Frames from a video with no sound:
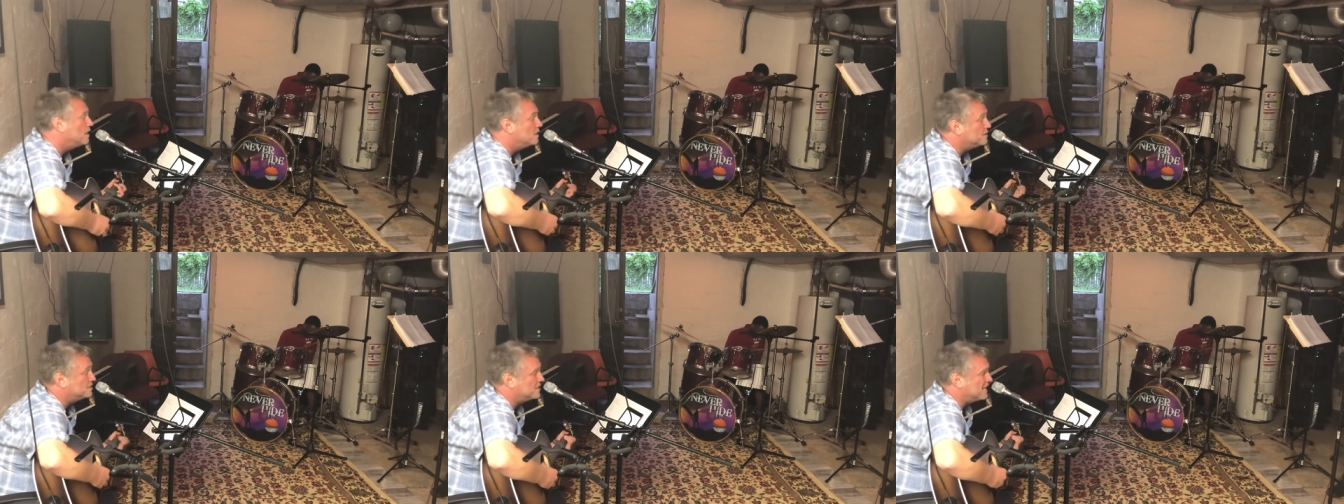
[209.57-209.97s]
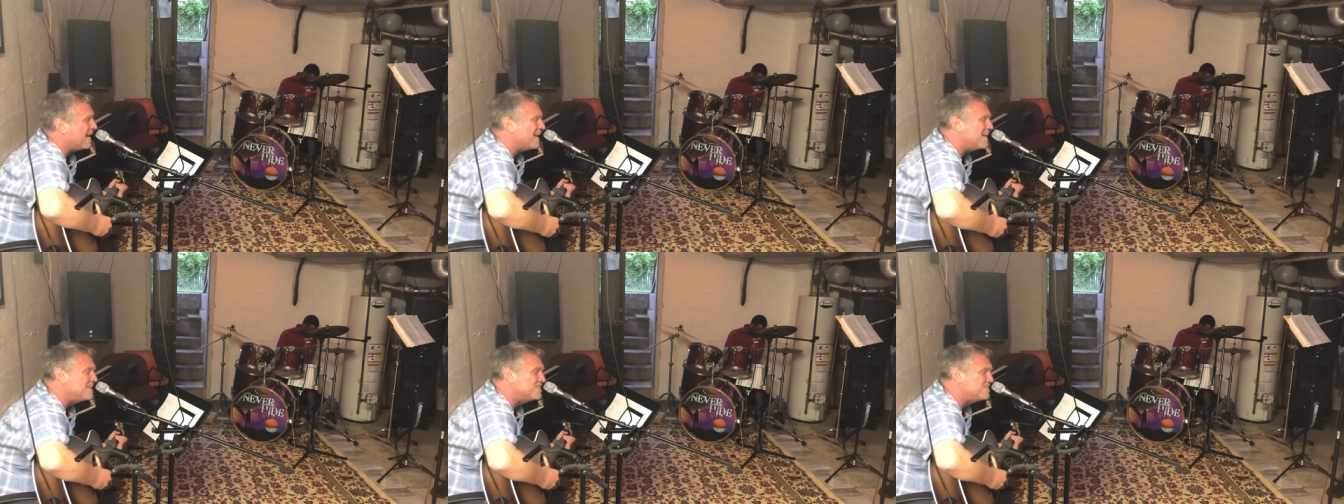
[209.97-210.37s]
cause
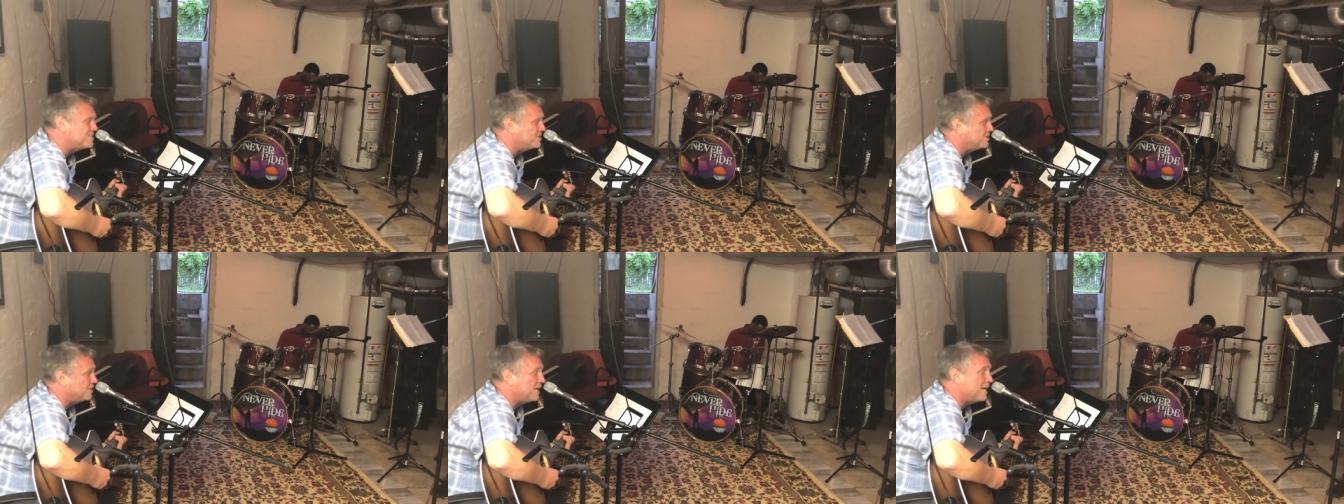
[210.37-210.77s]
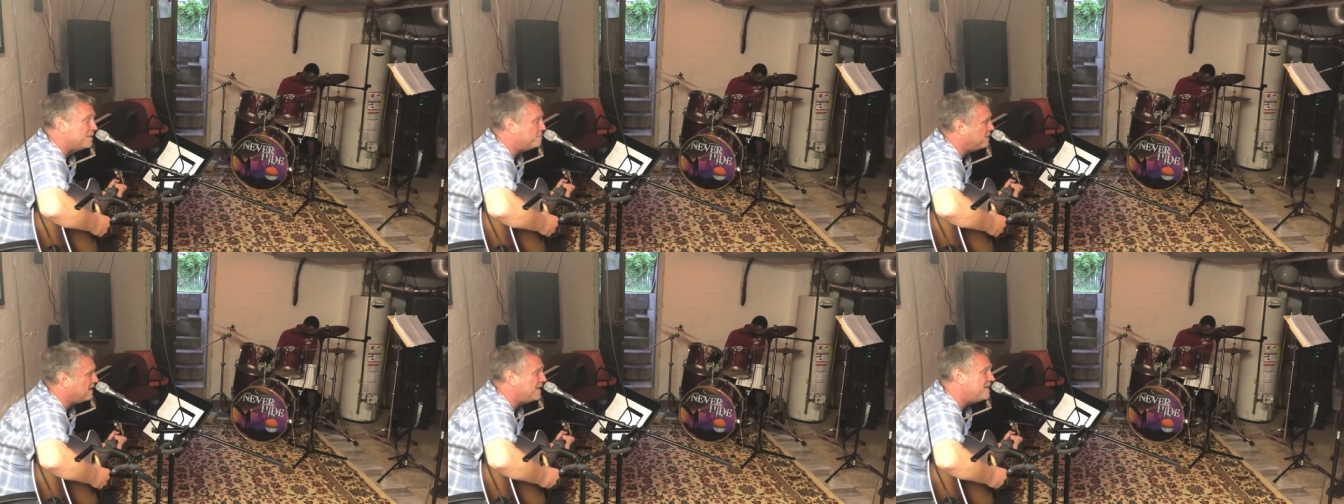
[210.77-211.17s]
I've still
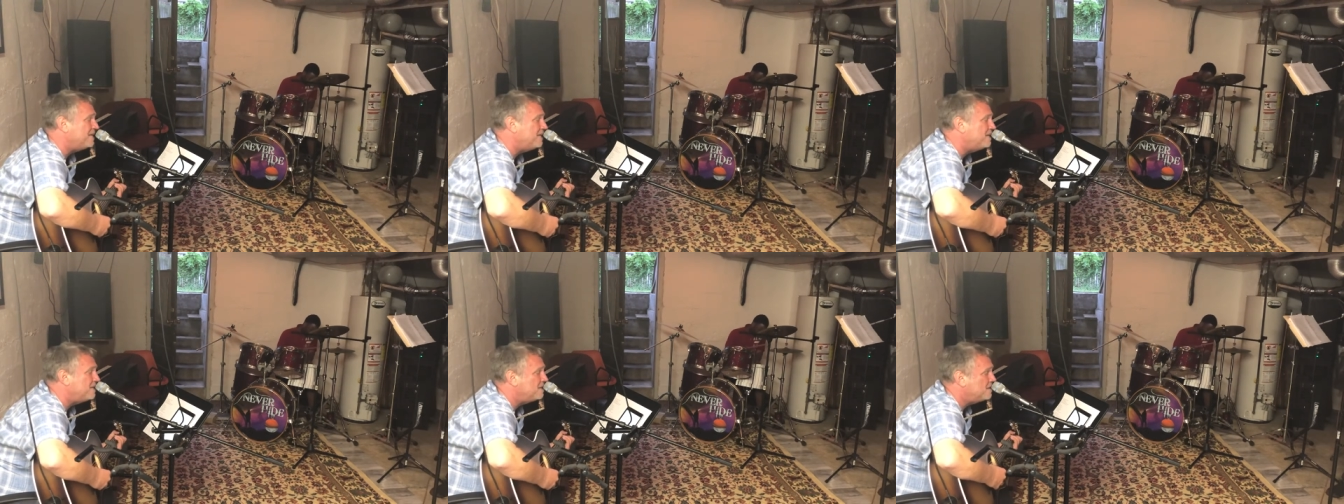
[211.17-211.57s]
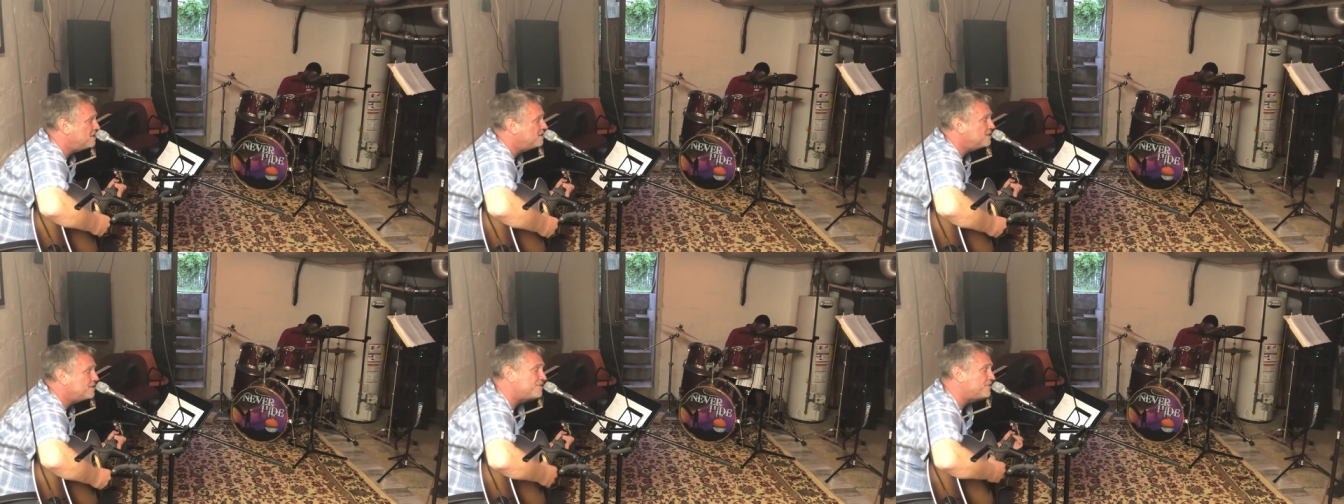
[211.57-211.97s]
got
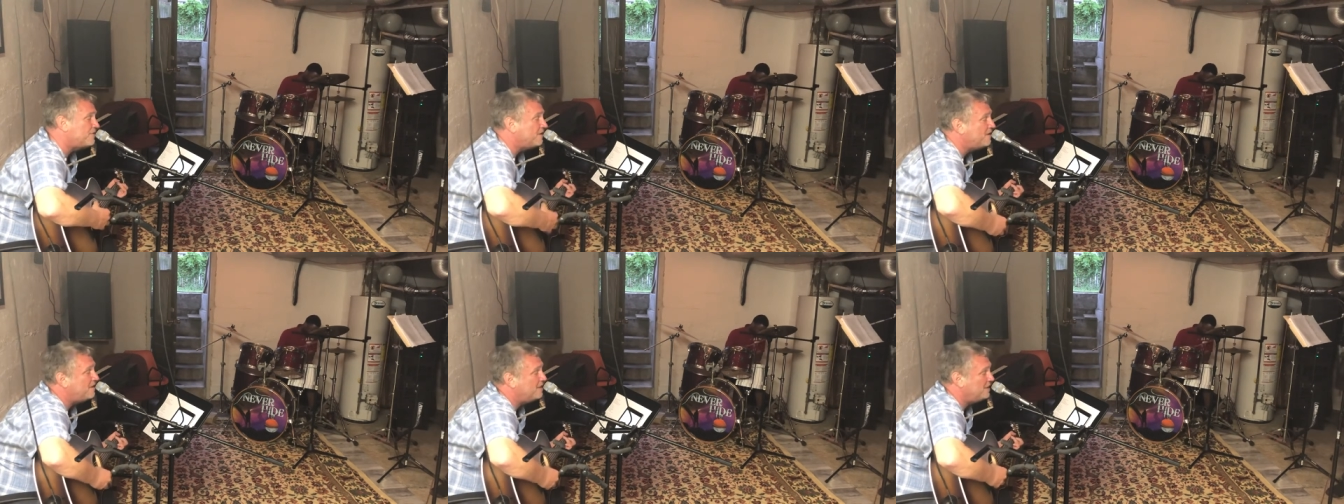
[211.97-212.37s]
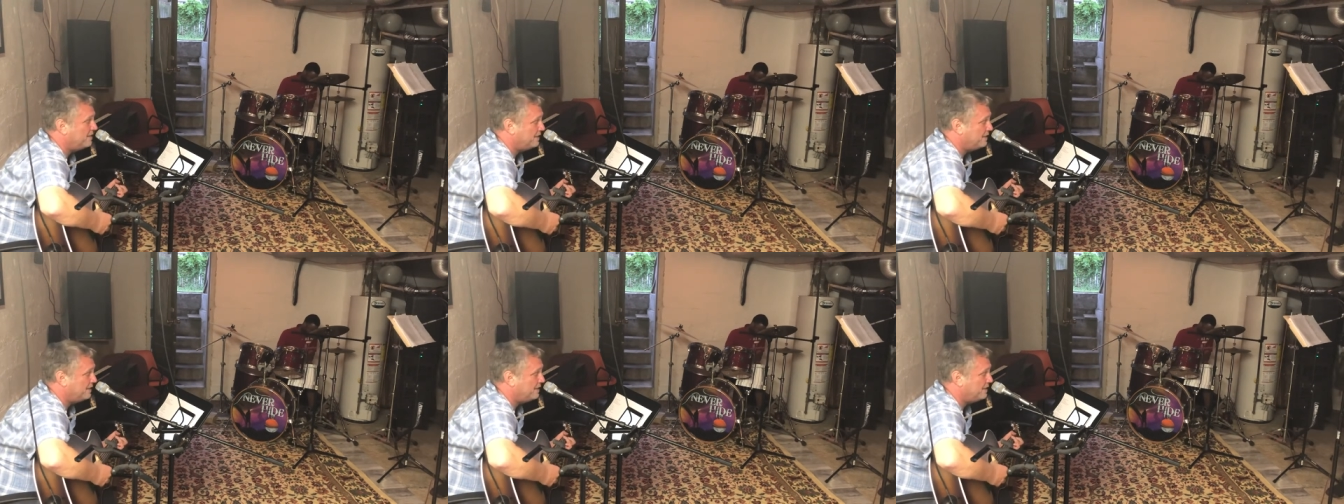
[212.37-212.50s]
plenty to say.